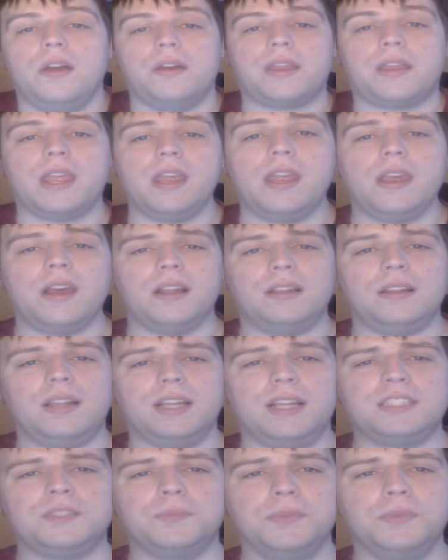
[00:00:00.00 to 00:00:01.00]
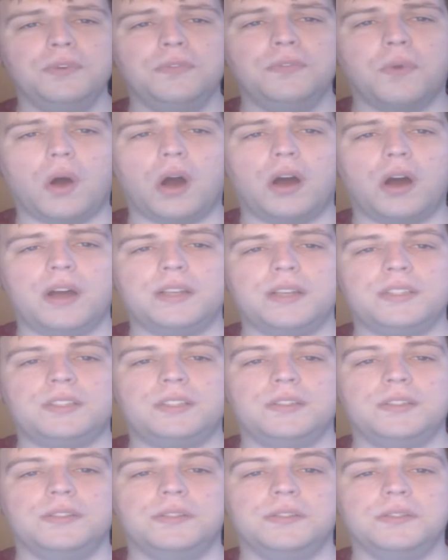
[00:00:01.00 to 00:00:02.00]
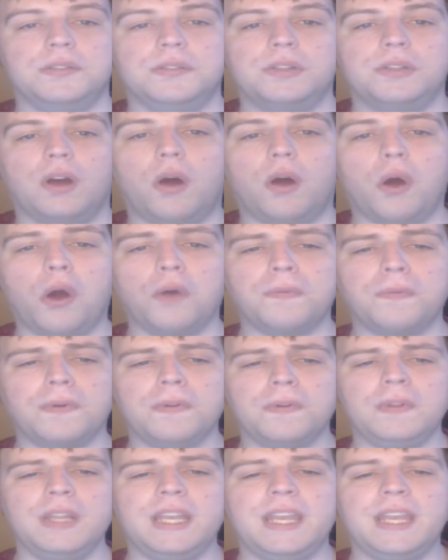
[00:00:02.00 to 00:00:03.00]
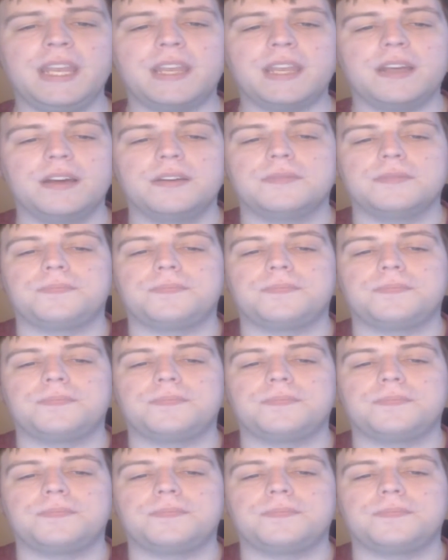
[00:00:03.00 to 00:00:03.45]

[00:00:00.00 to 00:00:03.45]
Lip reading: Okay, let's move on to the Overwatch League